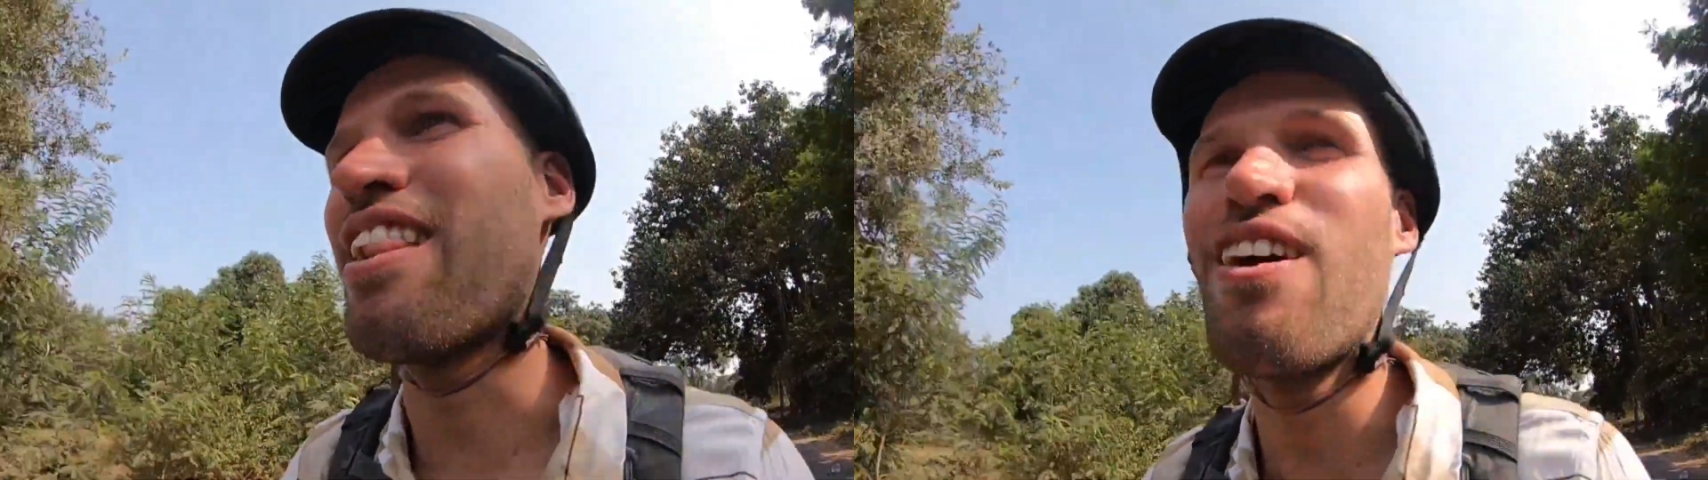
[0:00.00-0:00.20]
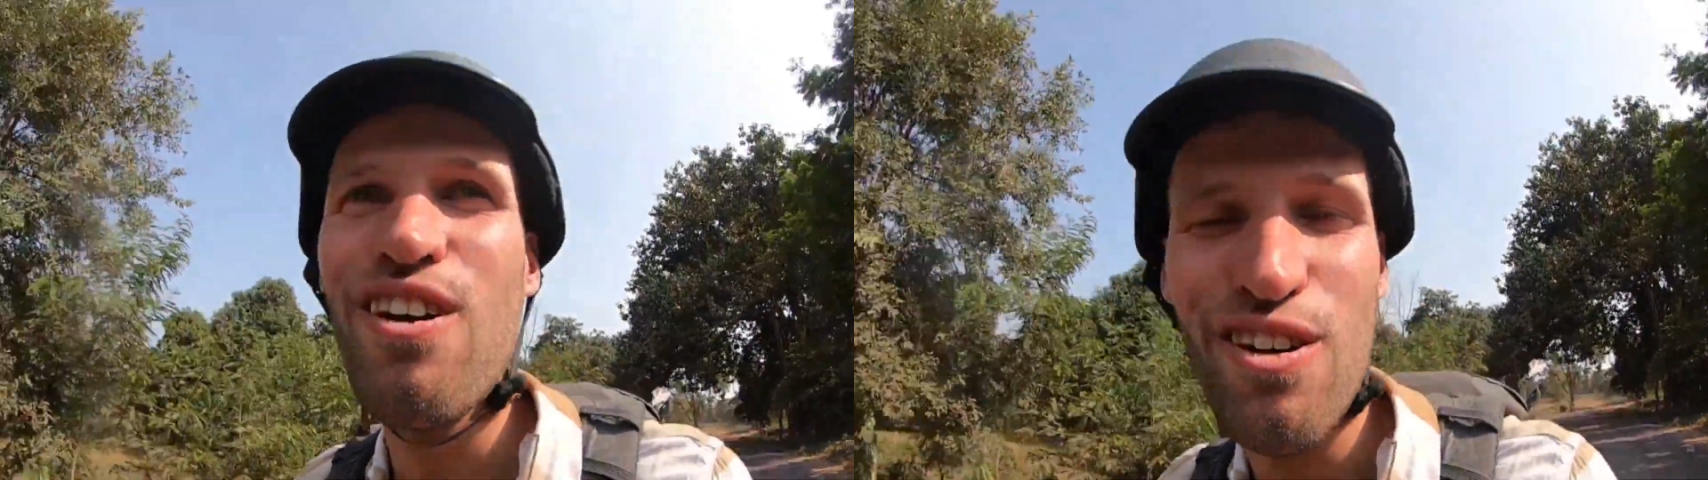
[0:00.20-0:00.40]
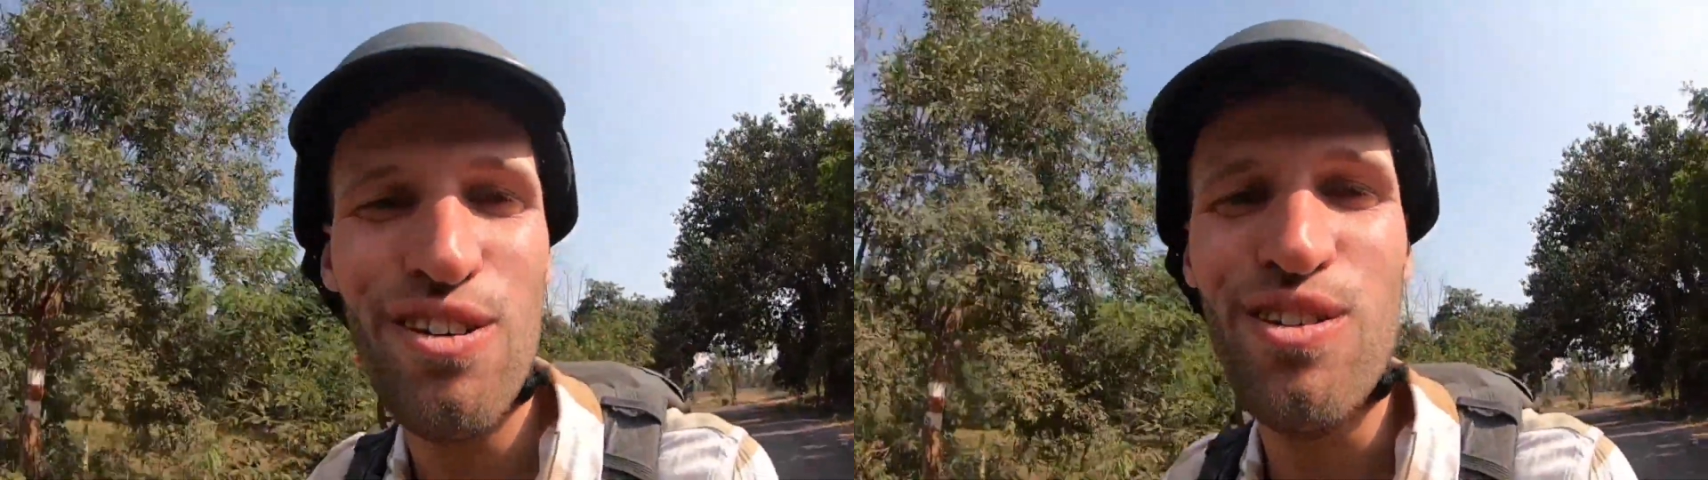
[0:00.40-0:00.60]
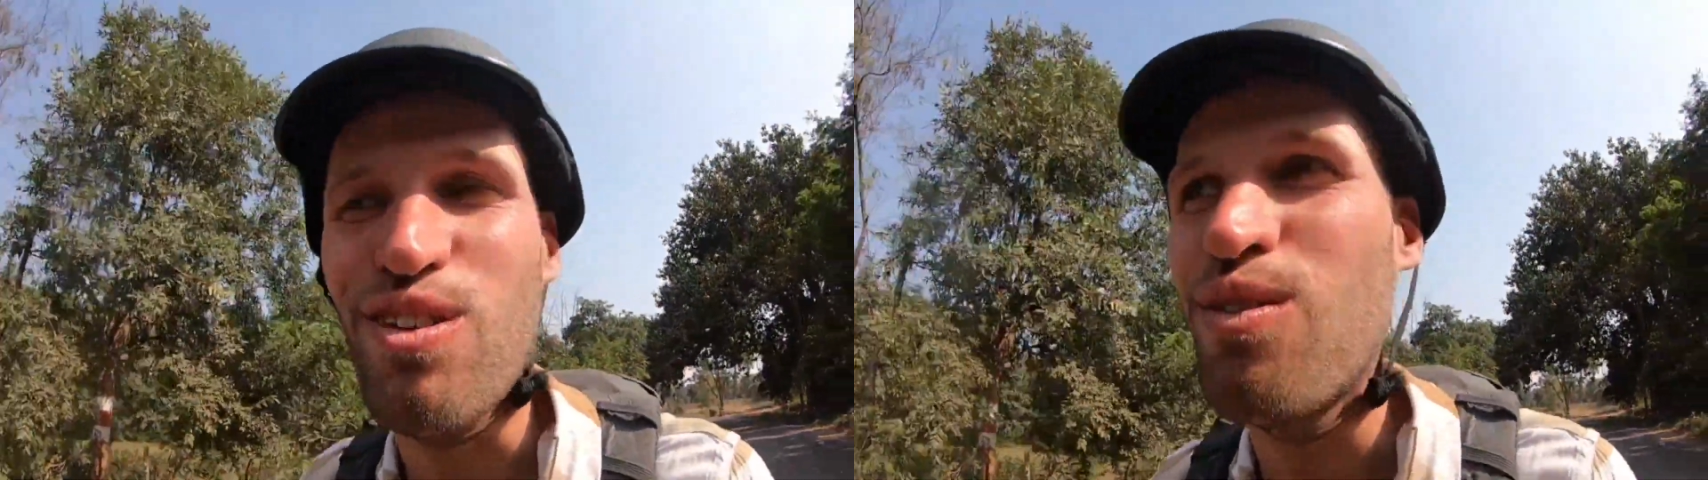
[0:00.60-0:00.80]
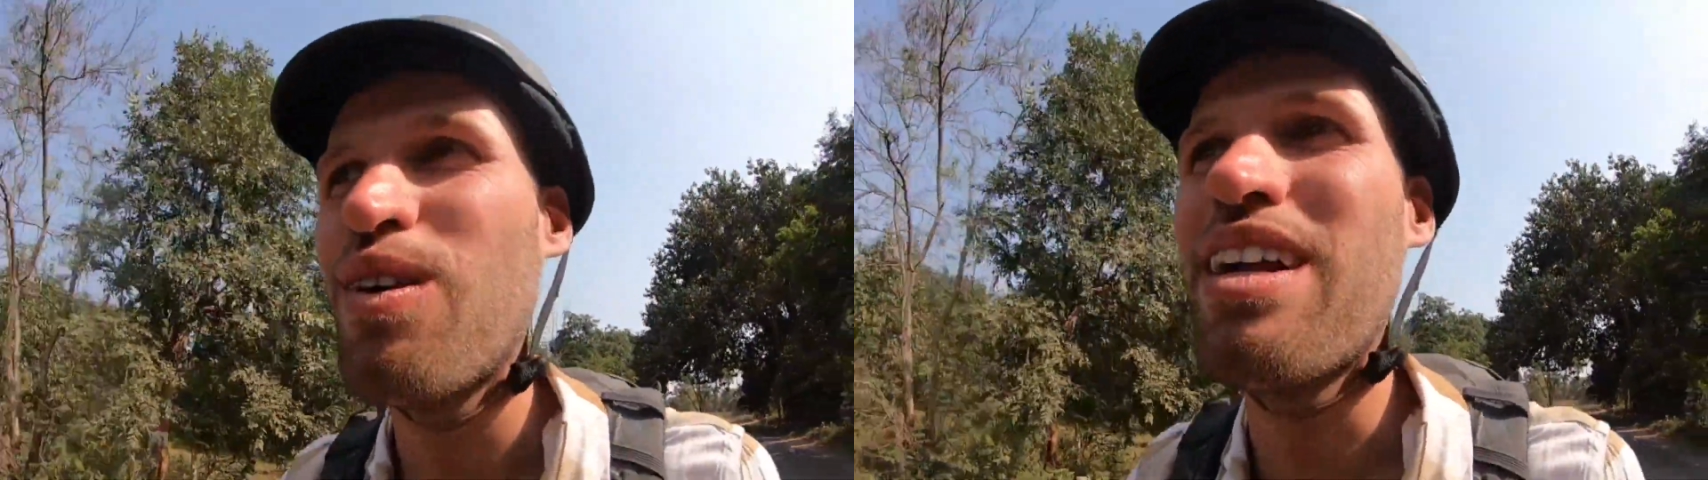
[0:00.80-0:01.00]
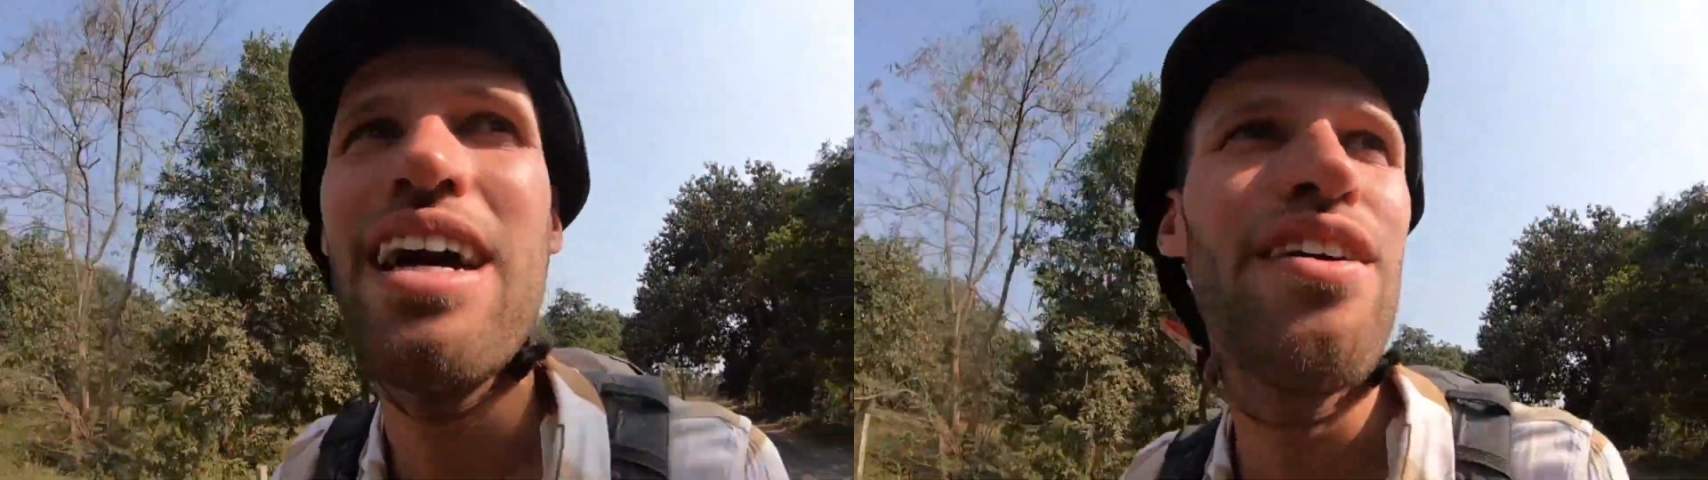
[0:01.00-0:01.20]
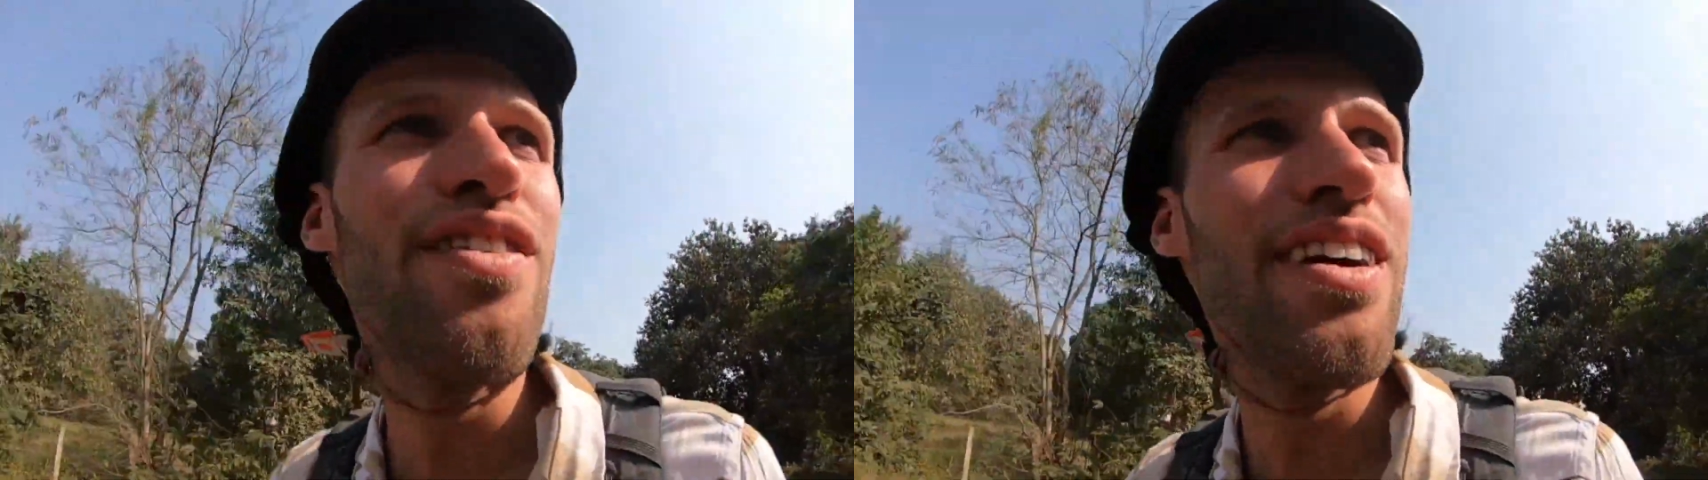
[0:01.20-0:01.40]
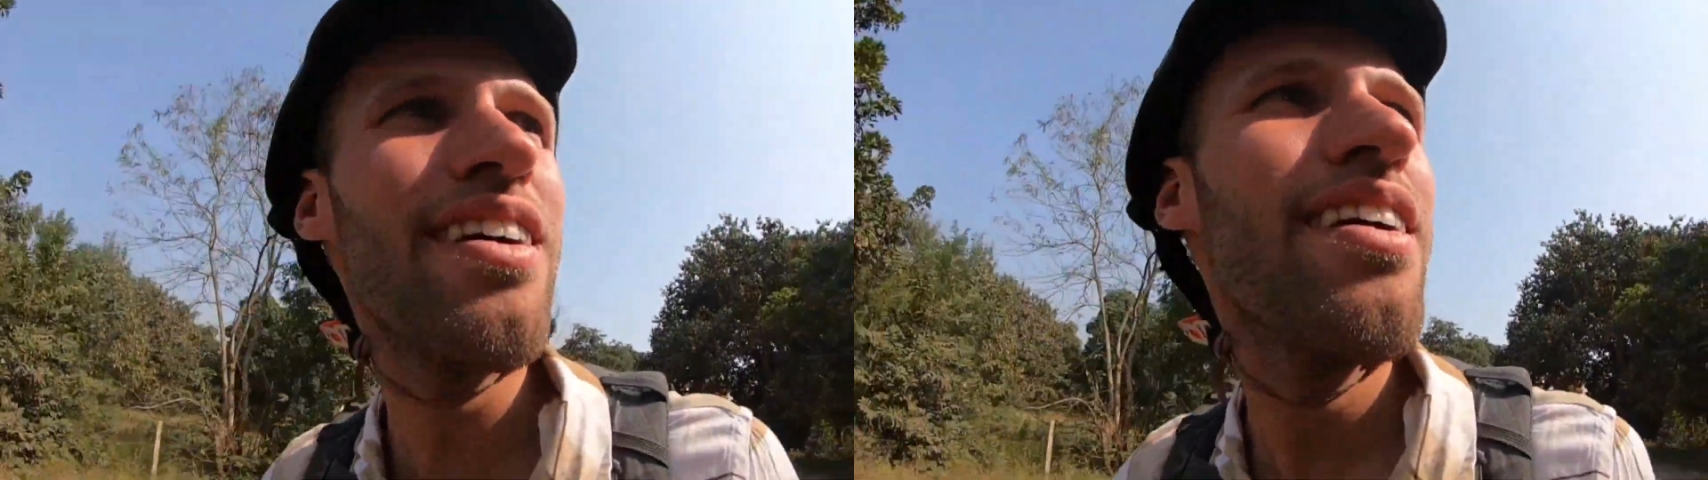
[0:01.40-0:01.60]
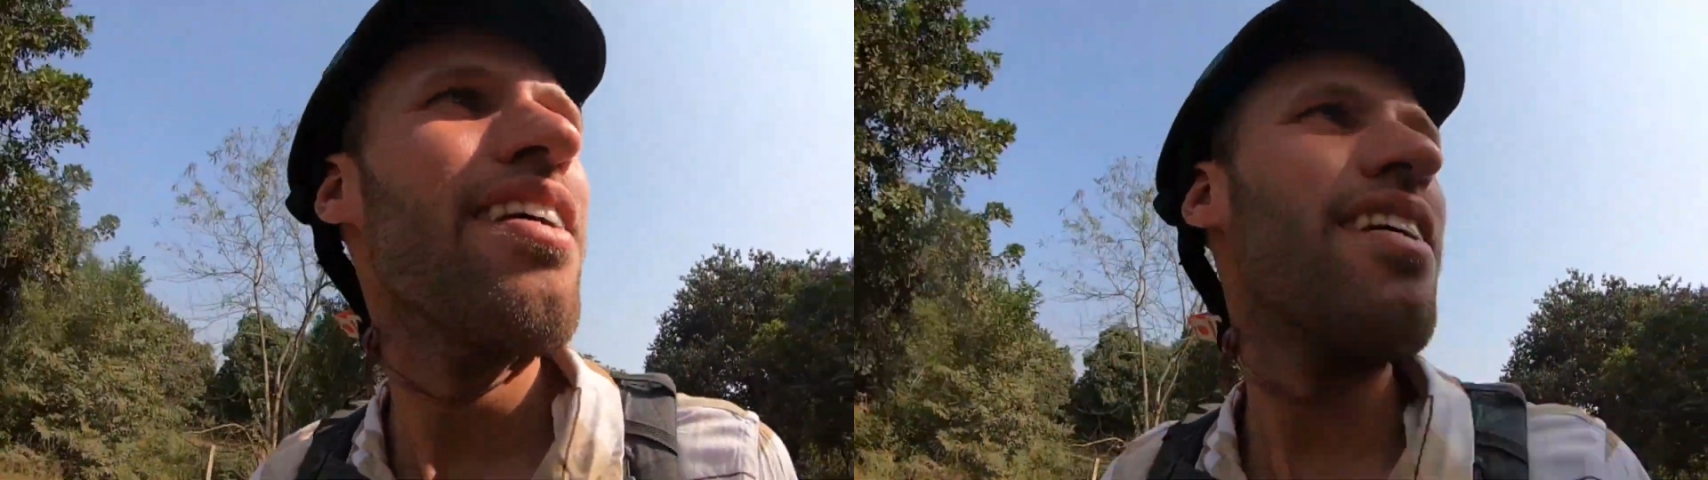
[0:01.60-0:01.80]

alone or whatever,